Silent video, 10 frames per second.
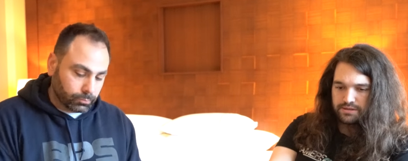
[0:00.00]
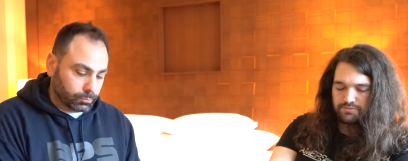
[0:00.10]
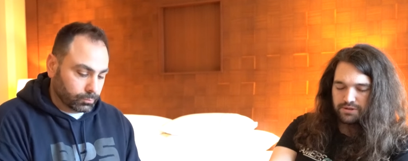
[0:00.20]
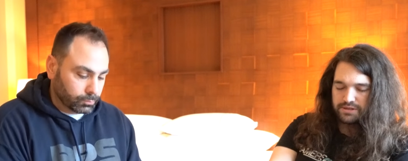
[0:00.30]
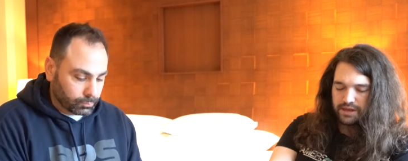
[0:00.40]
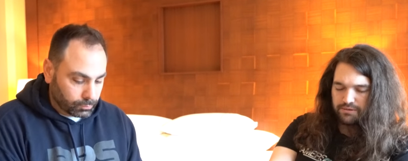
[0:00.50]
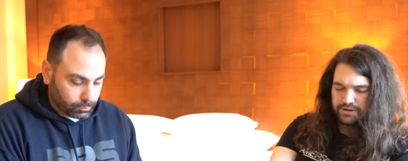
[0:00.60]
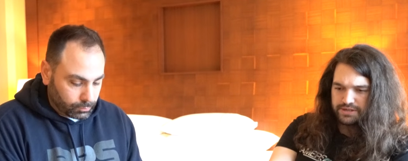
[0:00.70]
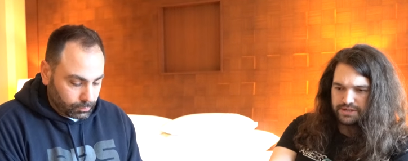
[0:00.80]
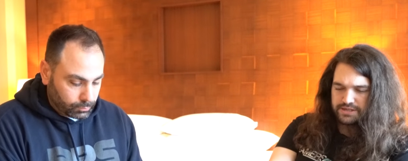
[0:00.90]
Speaker 1: what they were
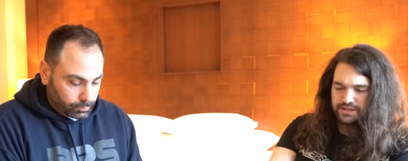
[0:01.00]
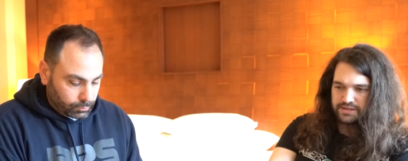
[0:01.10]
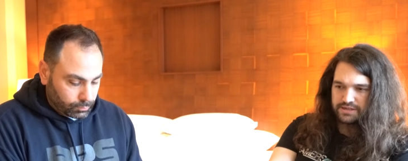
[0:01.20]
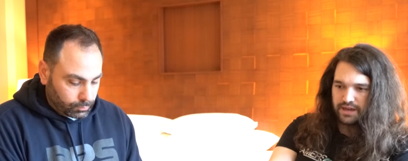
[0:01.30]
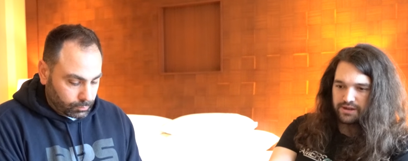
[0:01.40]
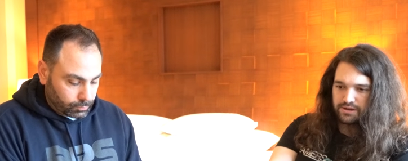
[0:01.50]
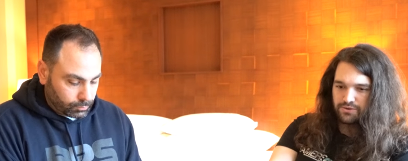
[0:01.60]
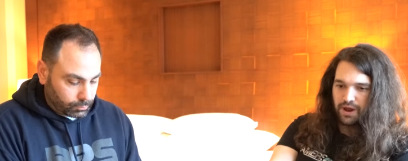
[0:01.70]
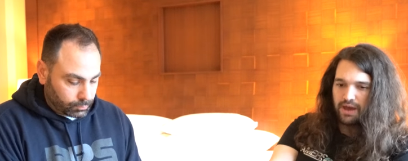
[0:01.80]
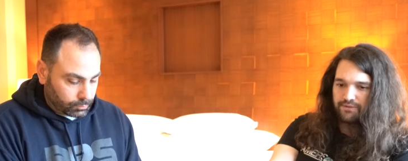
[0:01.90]
insisting is
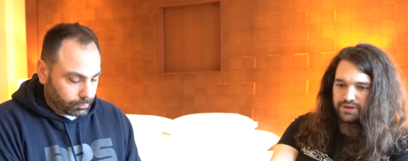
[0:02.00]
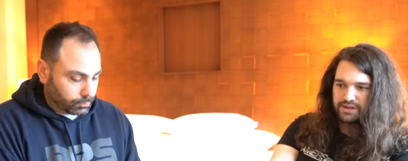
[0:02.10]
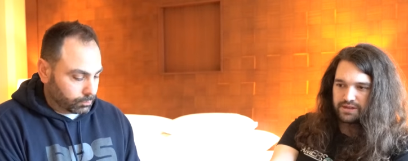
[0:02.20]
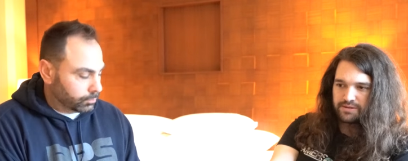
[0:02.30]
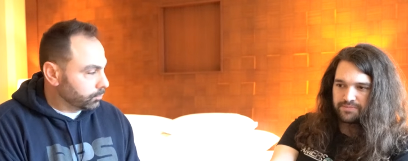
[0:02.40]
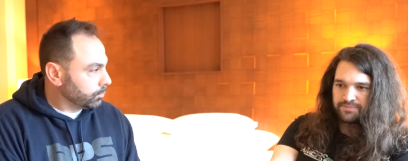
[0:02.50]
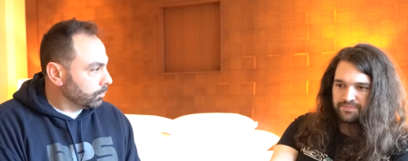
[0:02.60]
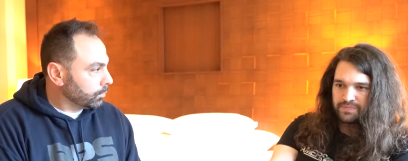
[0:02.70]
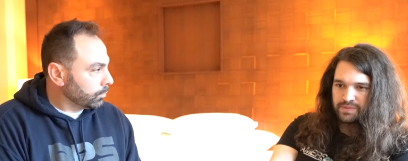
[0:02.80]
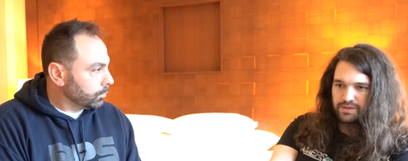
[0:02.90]
that gravity
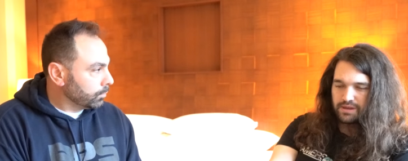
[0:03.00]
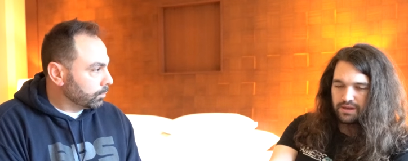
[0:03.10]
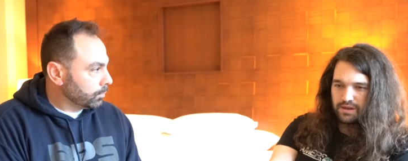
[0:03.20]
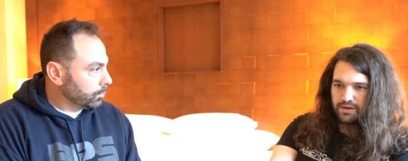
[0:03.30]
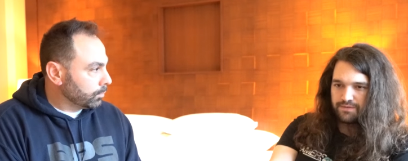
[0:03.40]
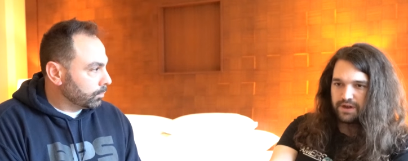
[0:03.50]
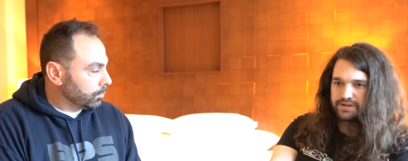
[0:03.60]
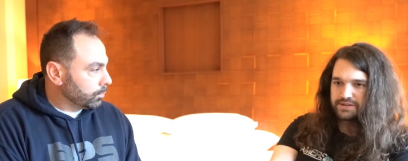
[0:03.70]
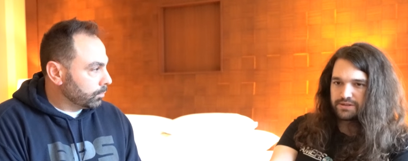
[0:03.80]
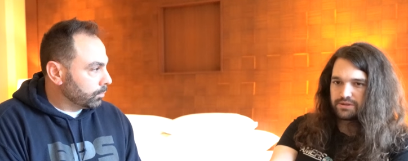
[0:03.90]

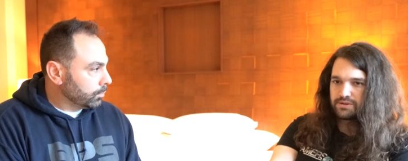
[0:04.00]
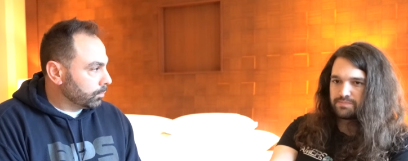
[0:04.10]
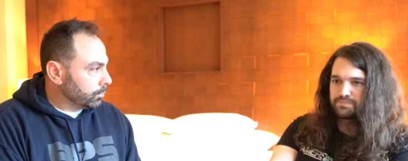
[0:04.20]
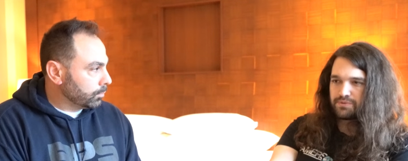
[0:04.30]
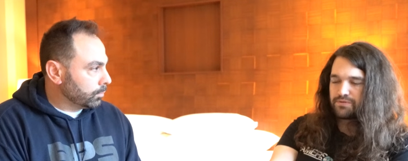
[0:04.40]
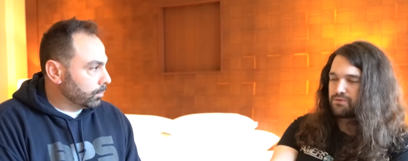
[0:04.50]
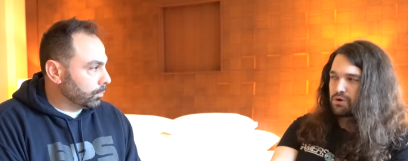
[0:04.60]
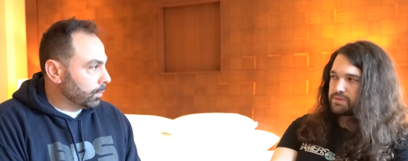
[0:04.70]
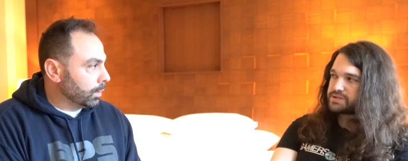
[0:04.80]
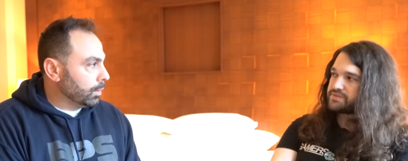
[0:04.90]
affects the
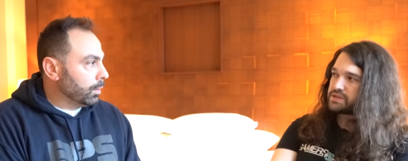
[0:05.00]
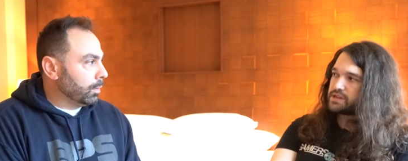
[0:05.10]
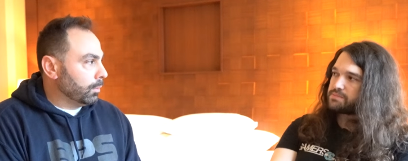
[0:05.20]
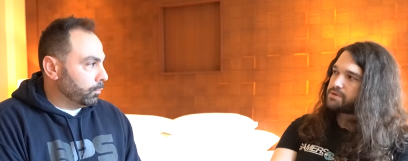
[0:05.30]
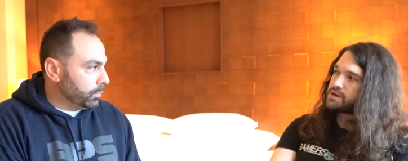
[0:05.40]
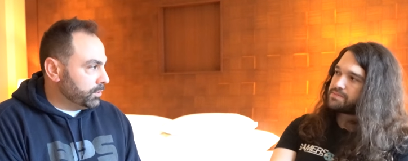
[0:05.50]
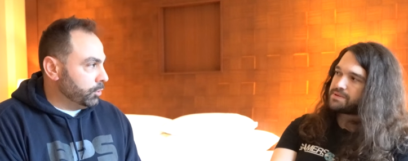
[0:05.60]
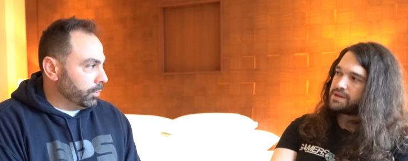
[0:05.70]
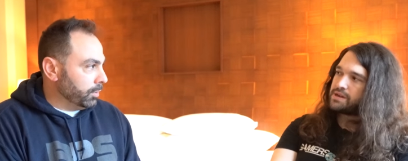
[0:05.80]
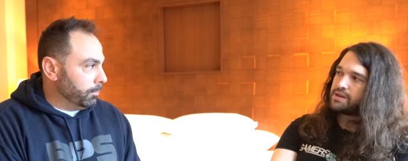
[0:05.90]
performance of the heat pipe
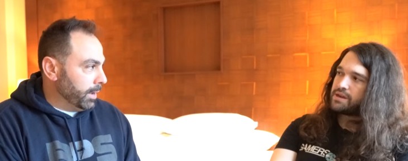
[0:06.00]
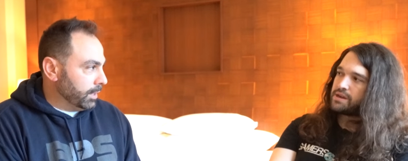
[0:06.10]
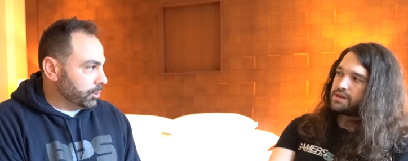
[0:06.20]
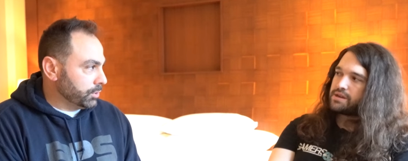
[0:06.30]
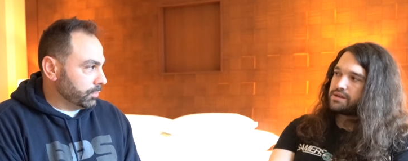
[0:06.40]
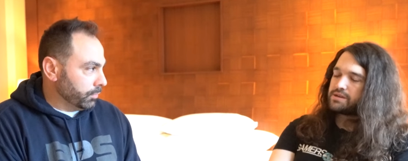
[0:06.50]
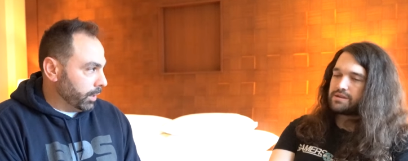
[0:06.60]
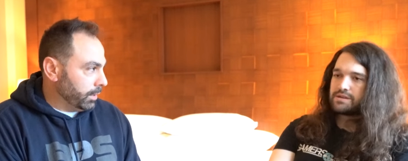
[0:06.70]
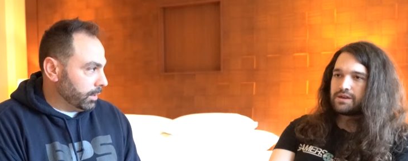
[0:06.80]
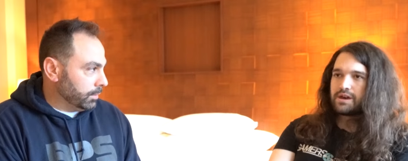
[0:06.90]
due to the
Speaker 2: mesh,
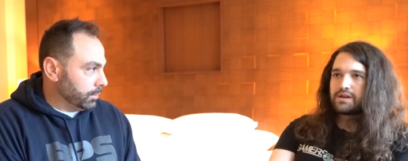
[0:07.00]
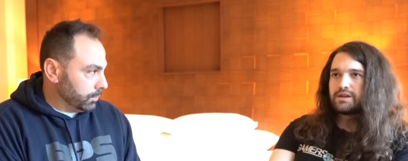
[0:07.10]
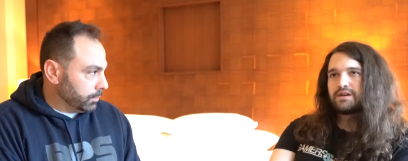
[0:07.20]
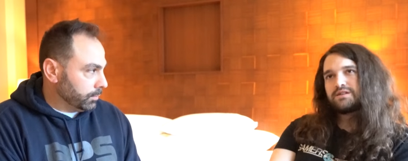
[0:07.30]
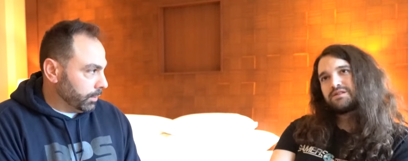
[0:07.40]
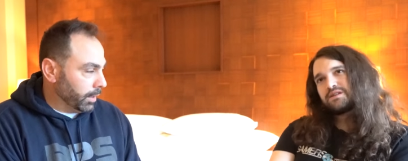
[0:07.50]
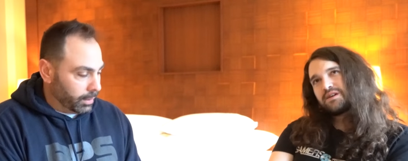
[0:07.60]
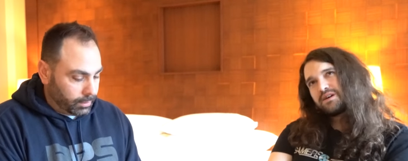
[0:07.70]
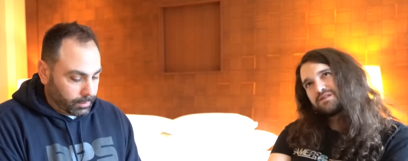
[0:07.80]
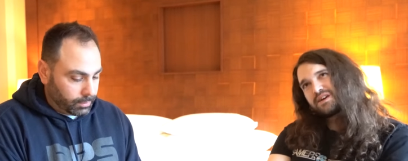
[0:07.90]
right?
Speaker 1: Yeah, and
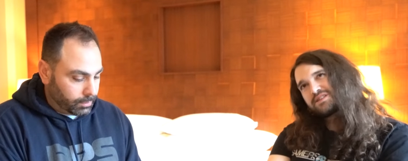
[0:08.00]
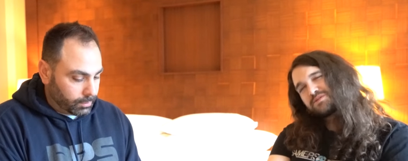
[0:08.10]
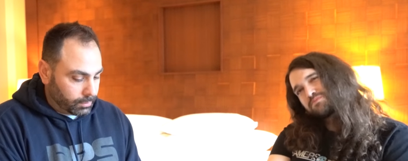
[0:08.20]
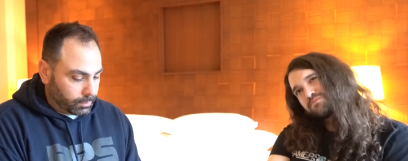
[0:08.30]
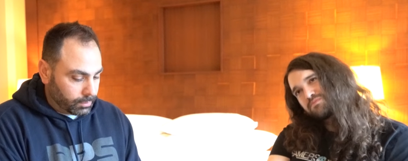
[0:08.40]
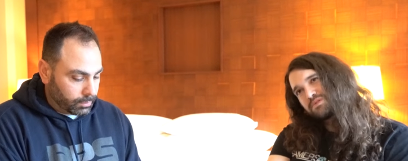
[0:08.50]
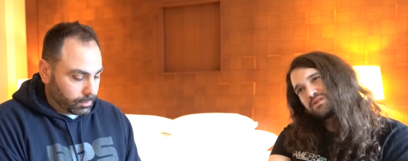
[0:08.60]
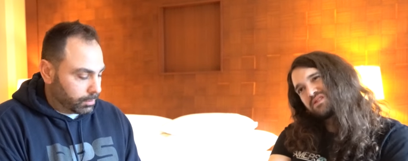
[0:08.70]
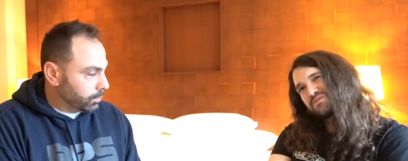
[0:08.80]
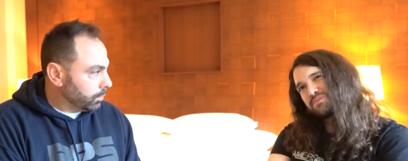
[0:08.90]
yeah, that's
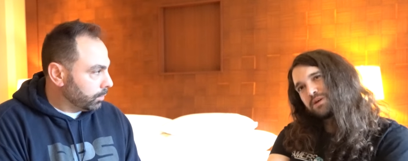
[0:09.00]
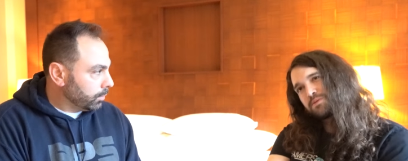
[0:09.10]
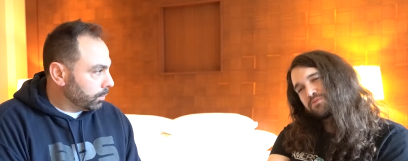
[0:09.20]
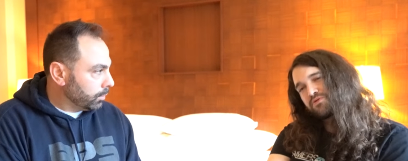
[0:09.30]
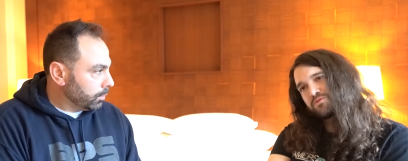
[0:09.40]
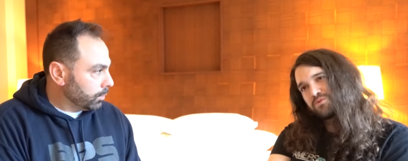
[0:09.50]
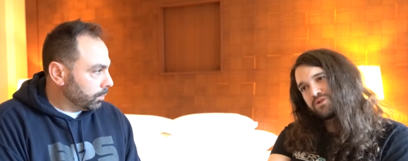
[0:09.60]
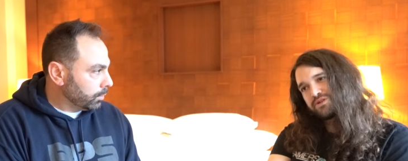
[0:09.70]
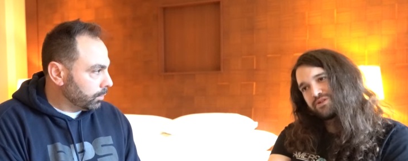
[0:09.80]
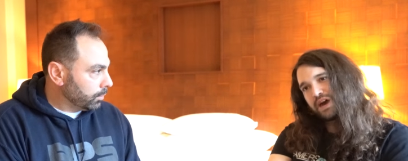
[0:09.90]
like maybe
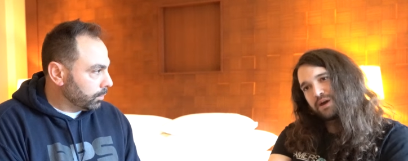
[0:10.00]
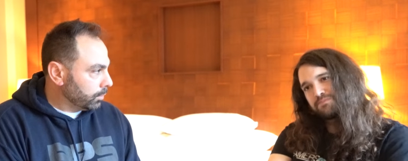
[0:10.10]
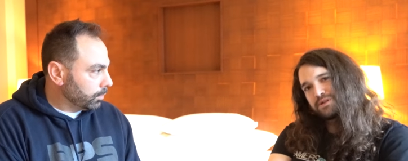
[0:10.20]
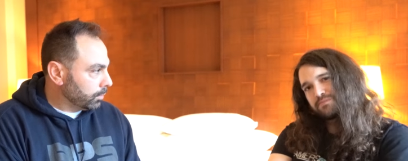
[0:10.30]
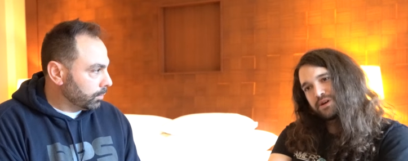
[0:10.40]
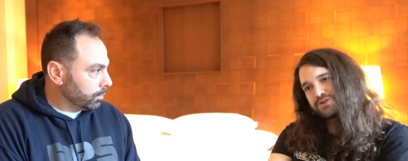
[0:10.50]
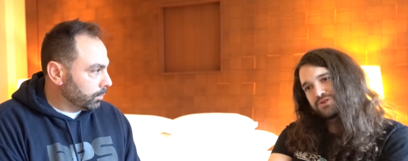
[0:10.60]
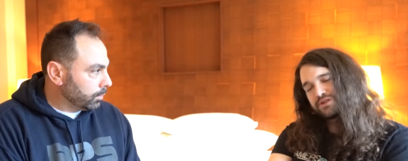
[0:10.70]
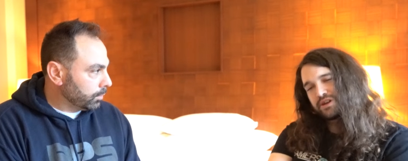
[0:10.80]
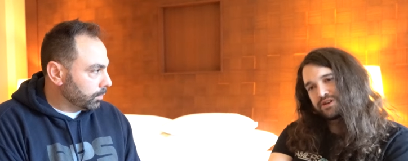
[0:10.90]
provable in a lab, but I'm not
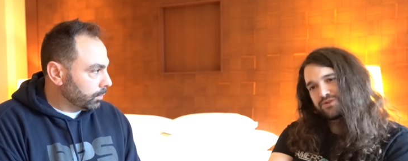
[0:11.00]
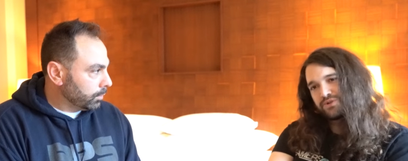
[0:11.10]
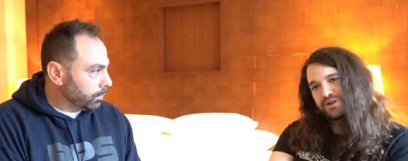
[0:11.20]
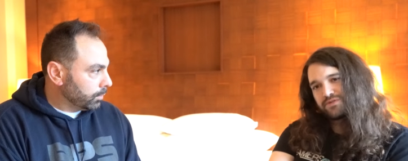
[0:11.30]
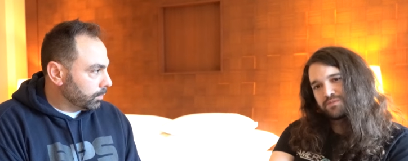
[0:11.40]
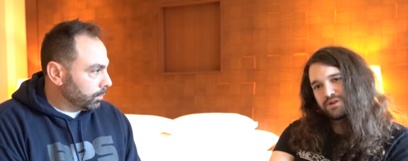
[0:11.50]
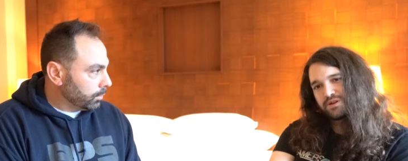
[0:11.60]
sure that I agree from